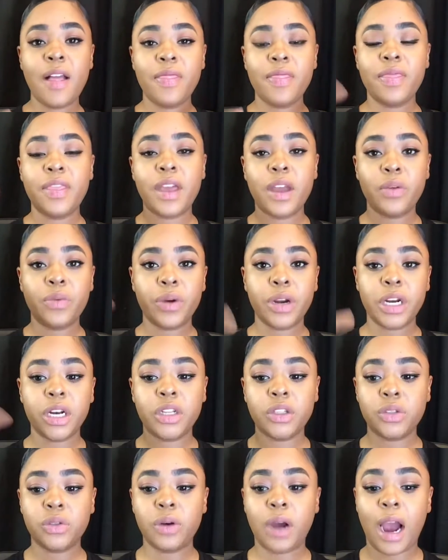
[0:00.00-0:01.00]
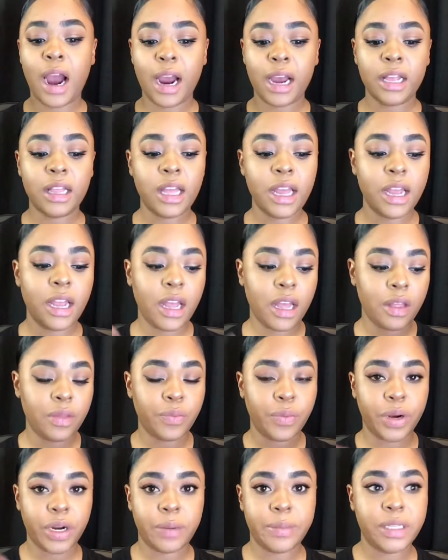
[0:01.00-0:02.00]
and then we're gonna do highlight
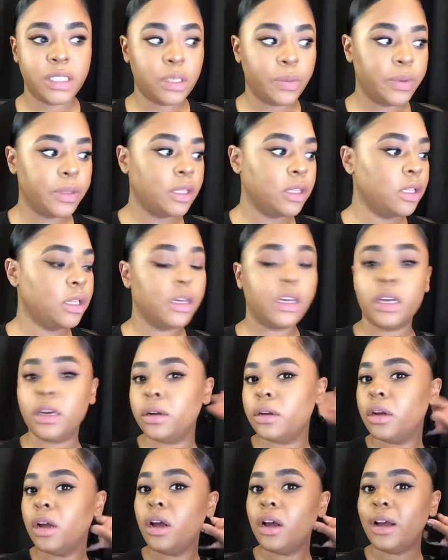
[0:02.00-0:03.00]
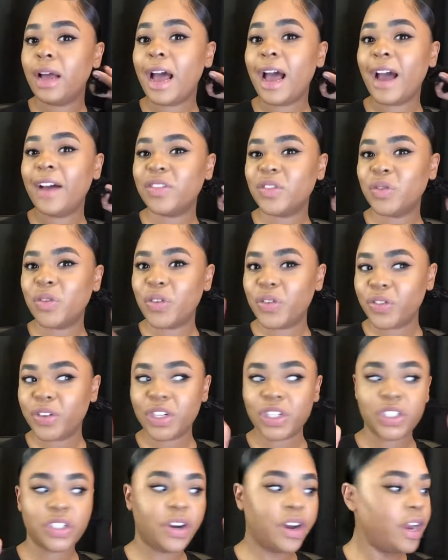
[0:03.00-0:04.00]
and we're gonna be done with the look after we
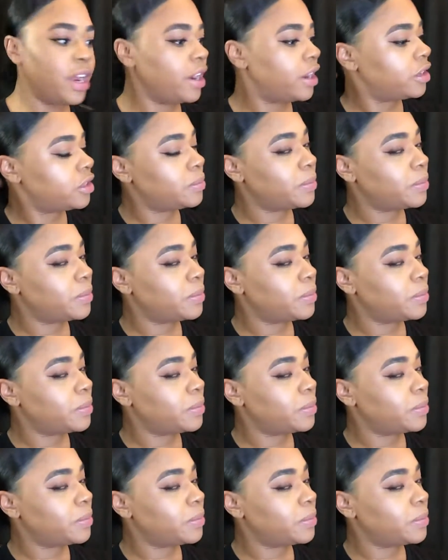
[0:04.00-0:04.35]
finish our hair.